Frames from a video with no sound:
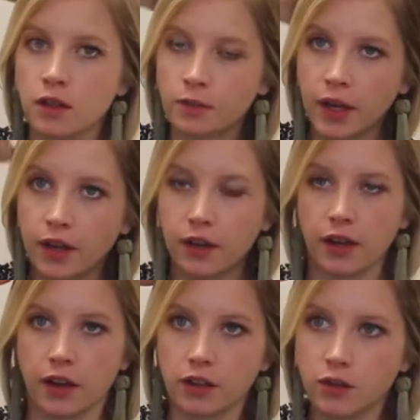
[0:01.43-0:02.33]
Is my
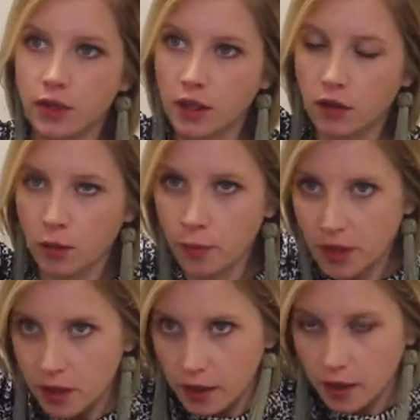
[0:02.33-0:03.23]
hair doing a loopy
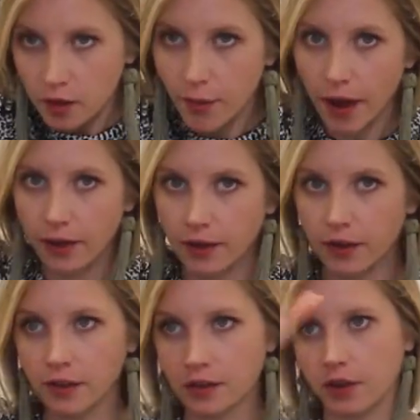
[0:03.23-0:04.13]
thing in the back?
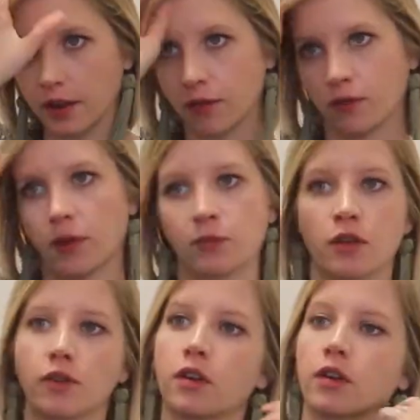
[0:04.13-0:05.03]
I saw it like flipped
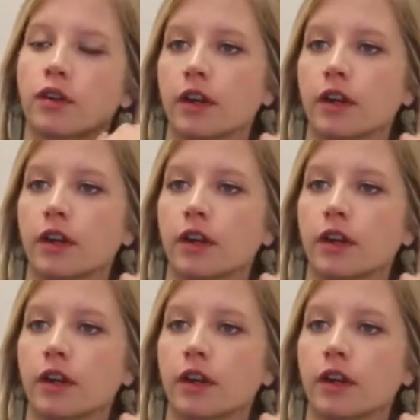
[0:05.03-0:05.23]
over earlier.